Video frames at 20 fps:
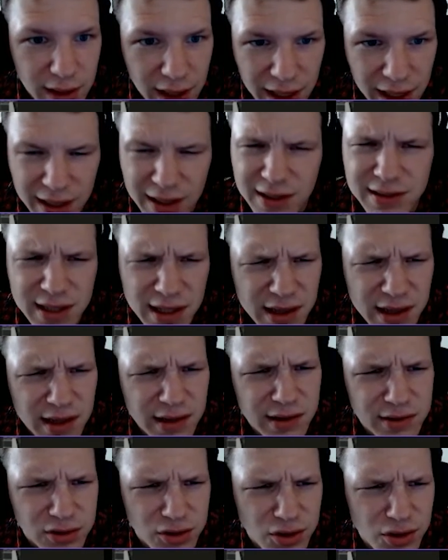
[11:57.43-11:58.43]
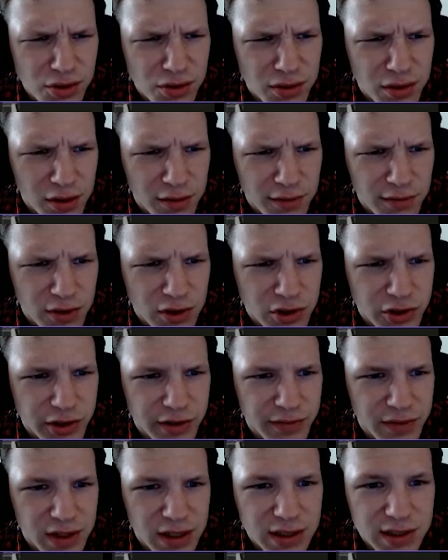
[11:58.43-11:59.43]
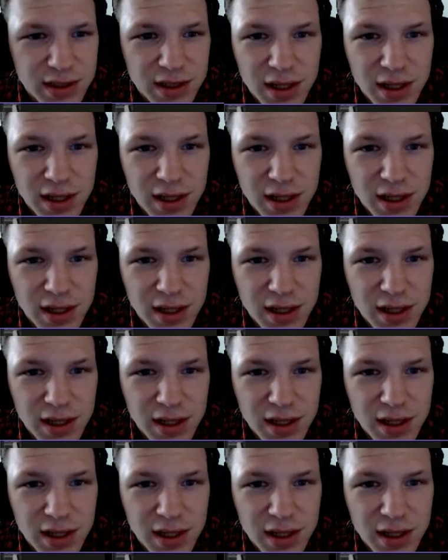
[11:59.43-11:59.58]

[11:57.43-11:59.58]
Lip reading: At least I think there's a nuclear version of this.